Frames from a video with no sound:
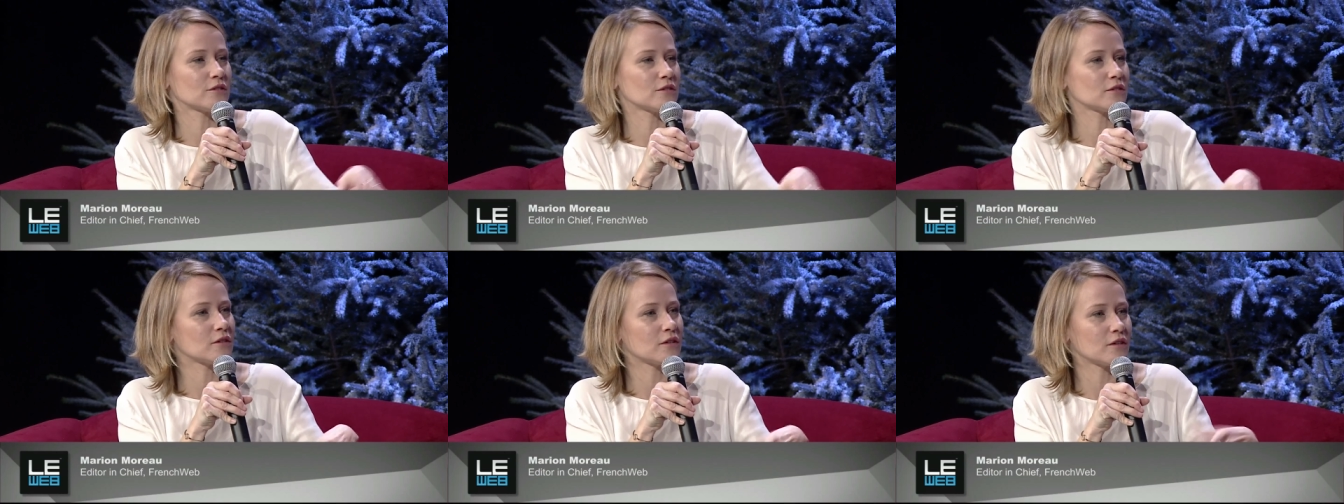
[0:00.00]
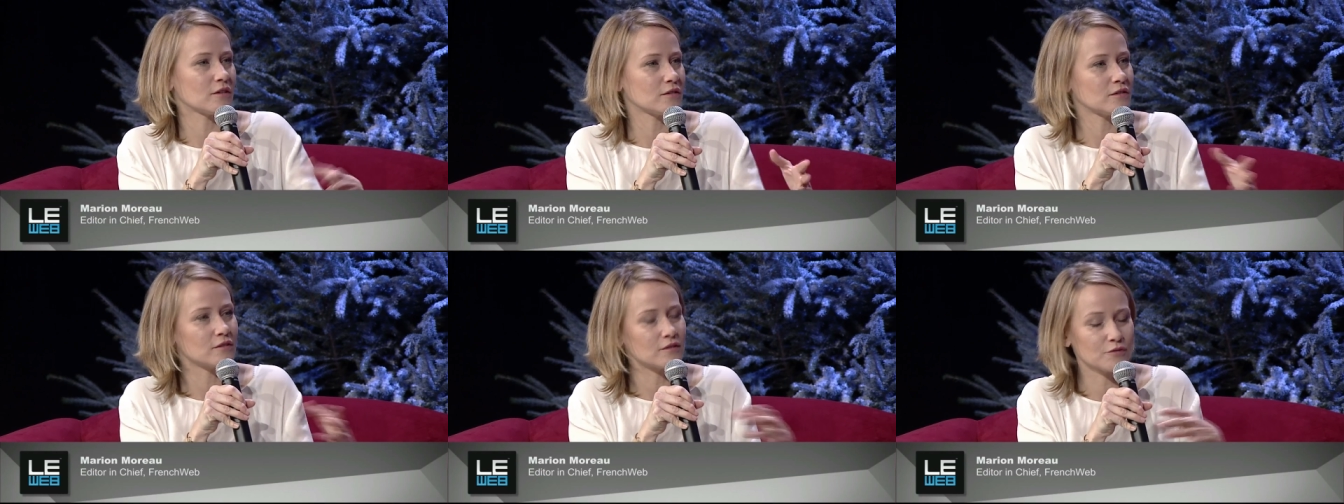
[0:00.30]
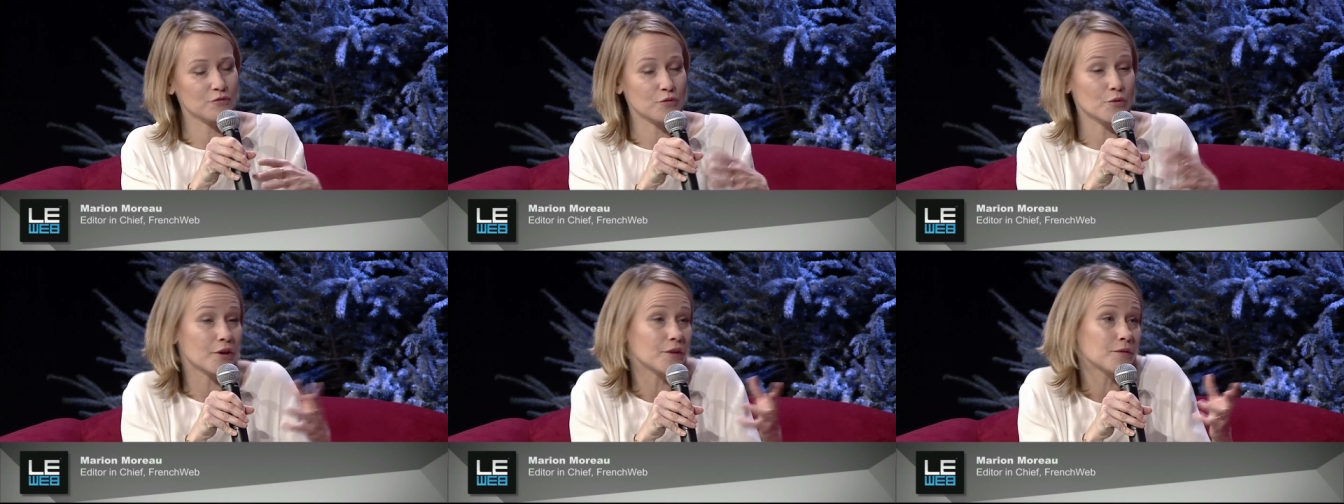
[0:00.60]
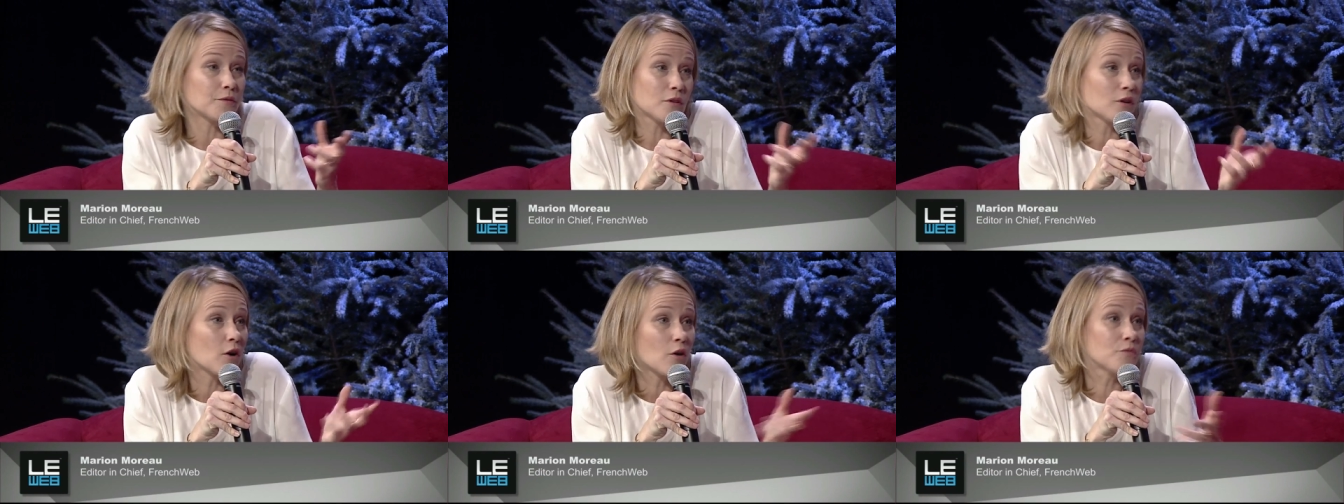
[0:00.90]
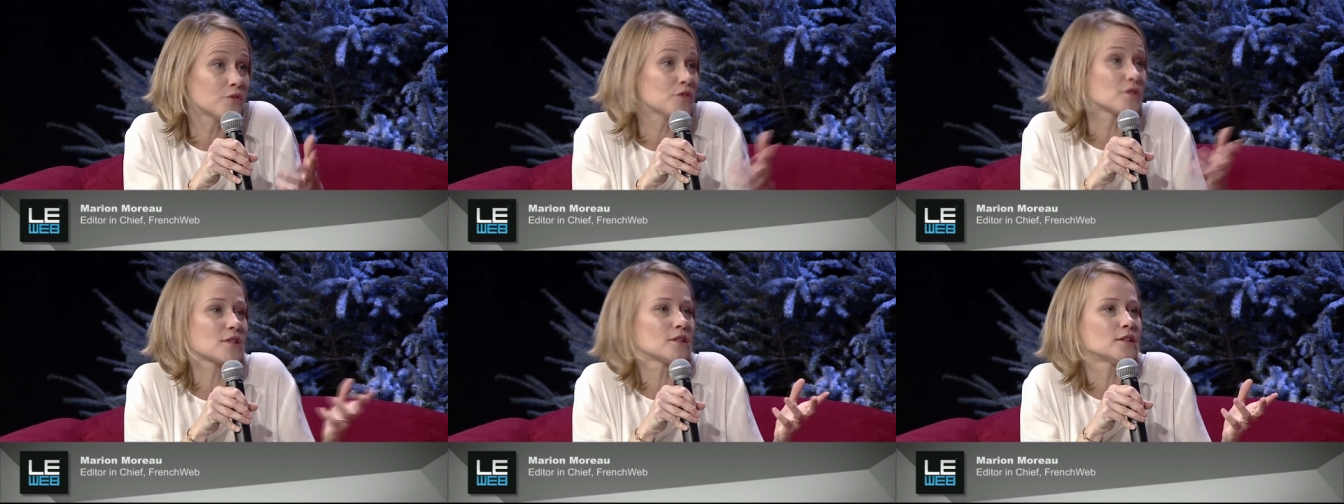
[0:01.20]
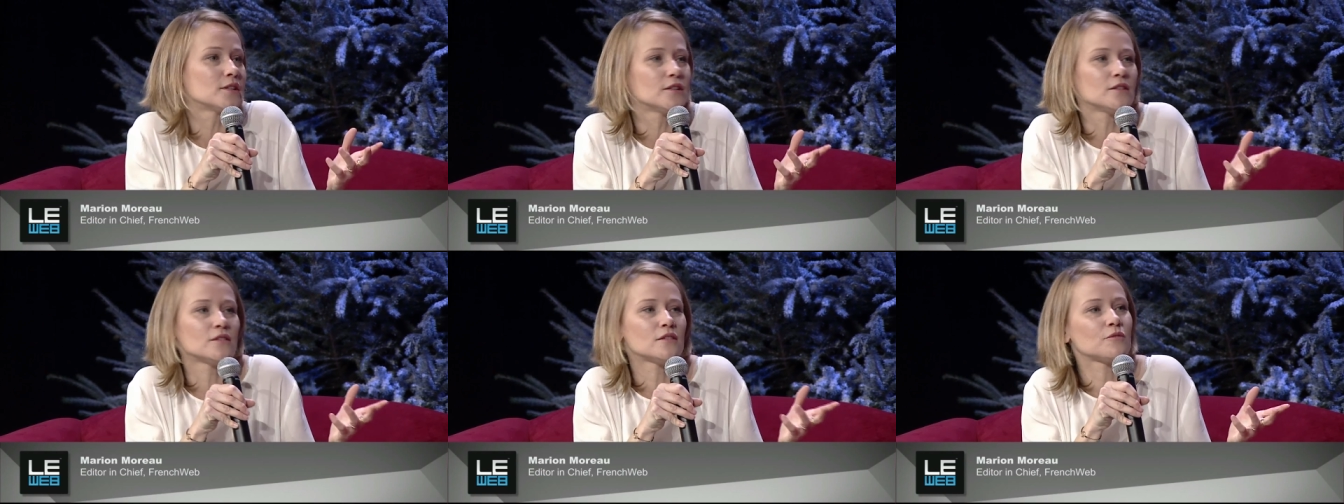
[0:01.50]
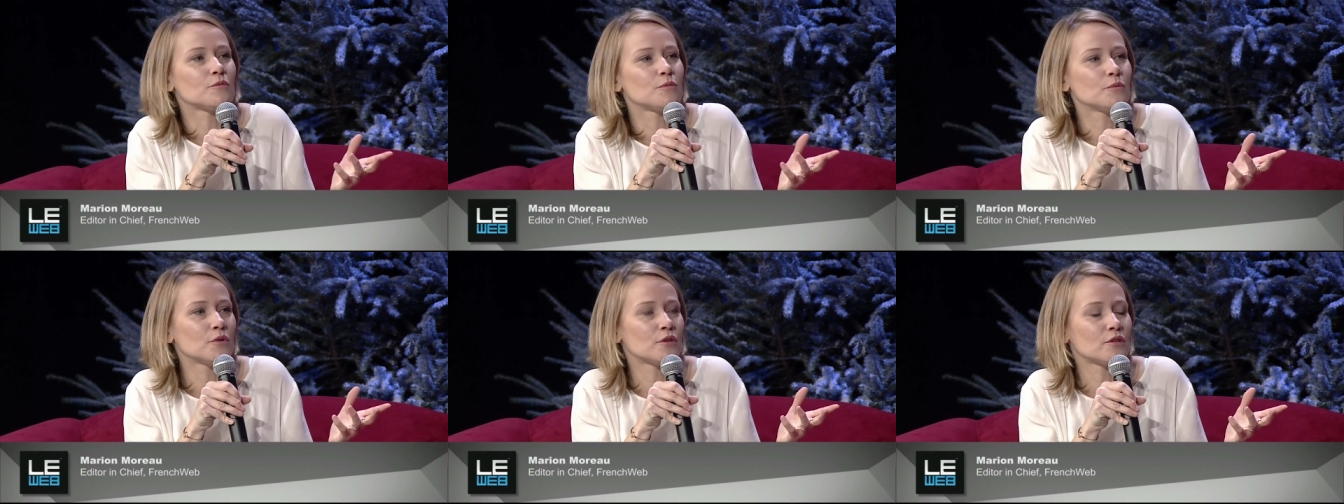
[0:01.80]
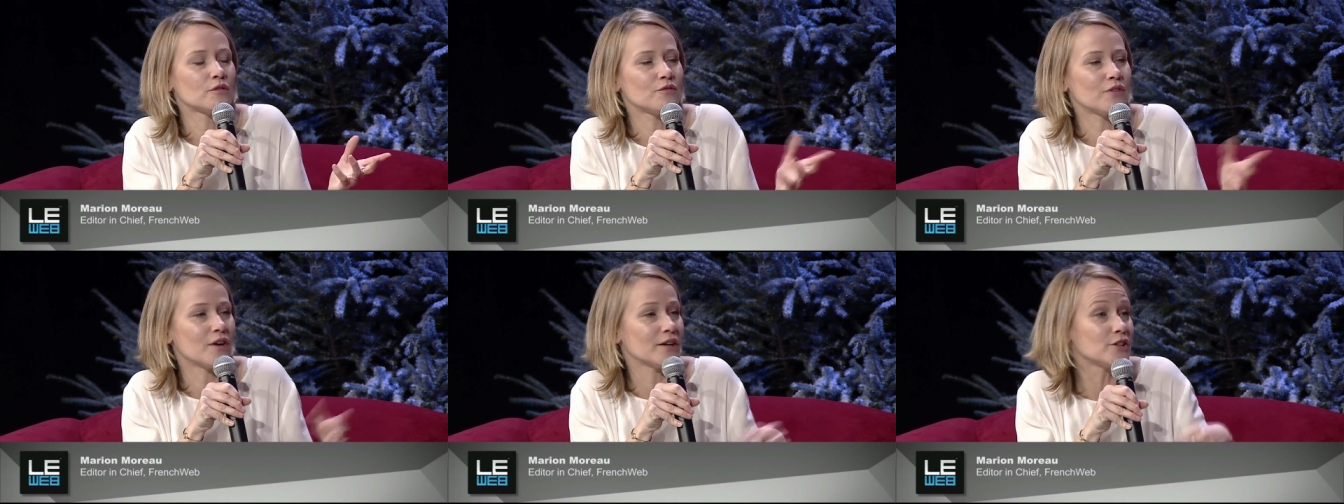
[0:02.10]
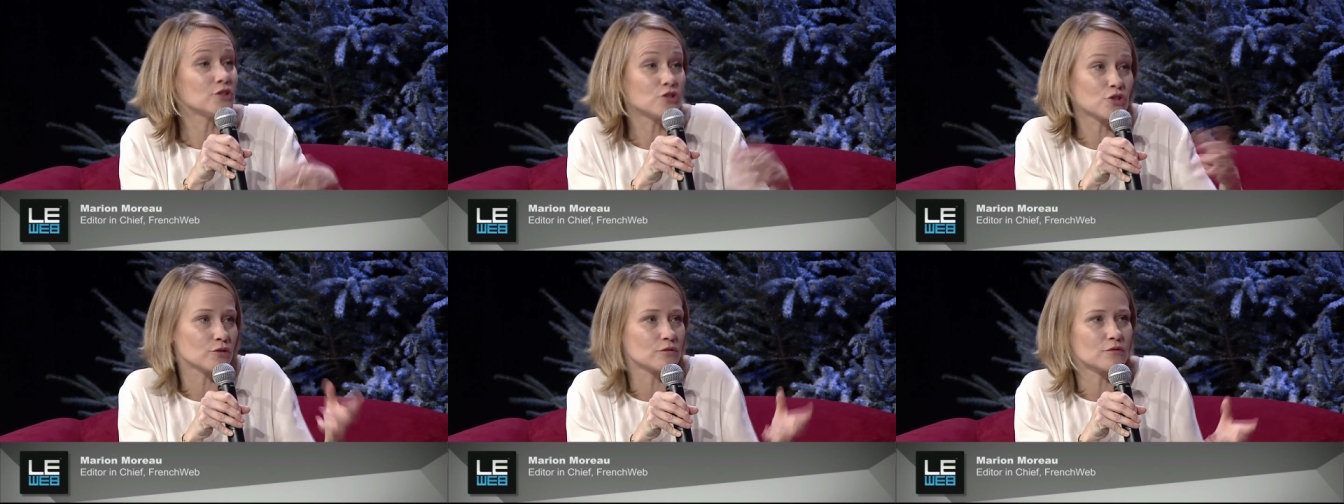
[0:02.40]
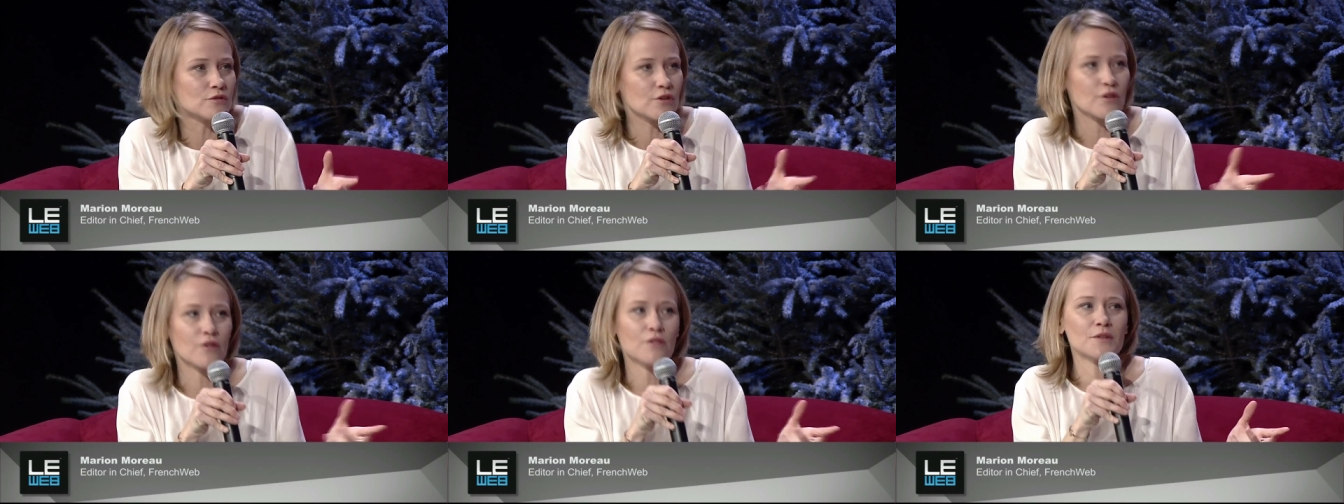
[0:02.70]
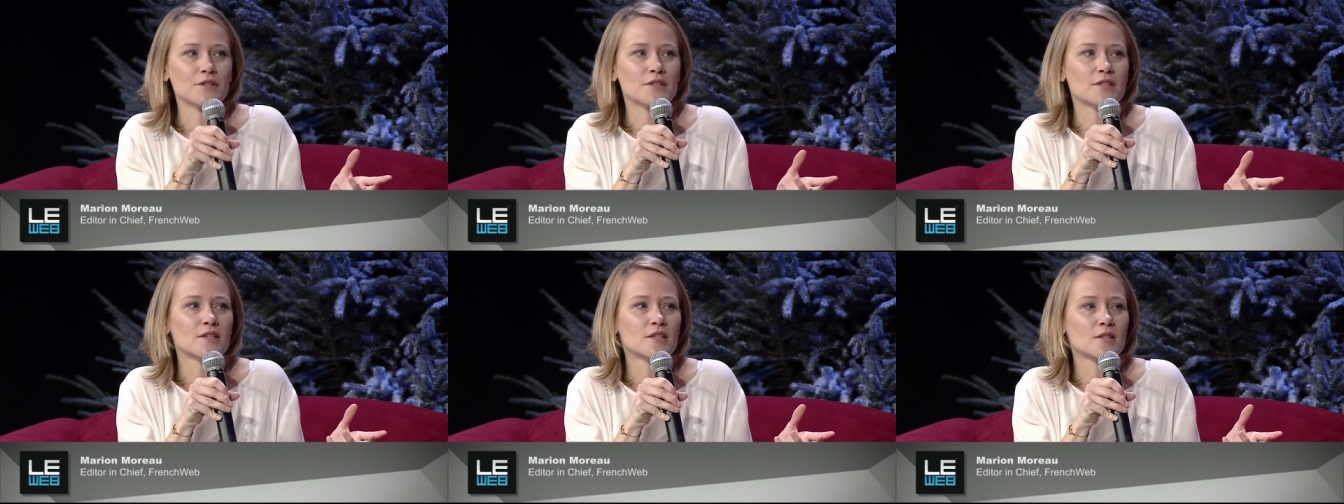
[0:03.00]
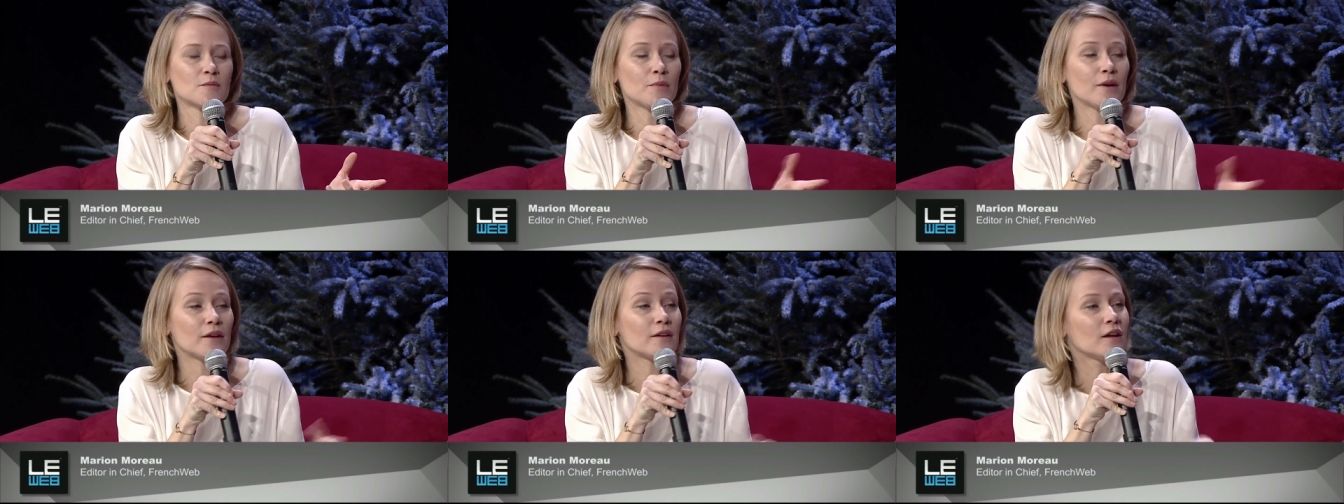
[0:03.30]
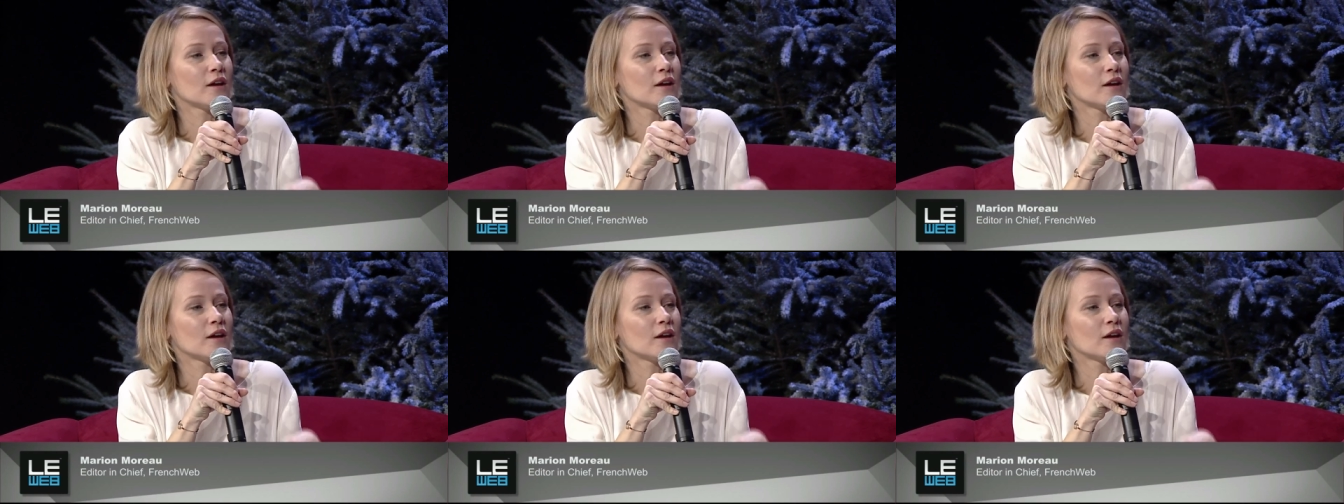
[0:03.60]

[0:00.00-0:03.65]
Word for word: uh, for obviously, uh, financial services, mm -hmm.